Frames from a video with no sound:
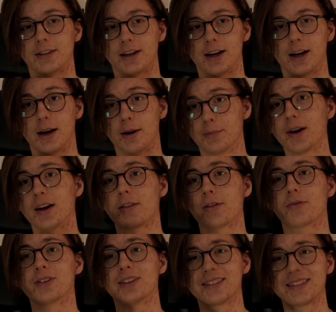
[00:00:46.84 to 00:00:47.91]
but
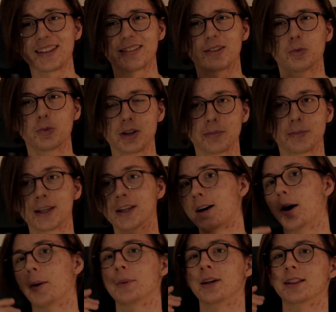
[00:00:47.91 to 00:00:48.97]
360 will be
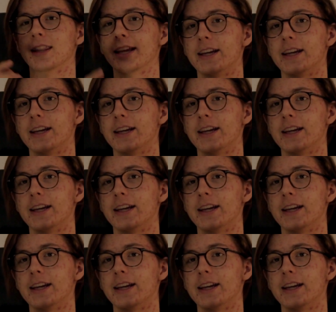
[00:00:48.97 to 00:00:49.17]
coming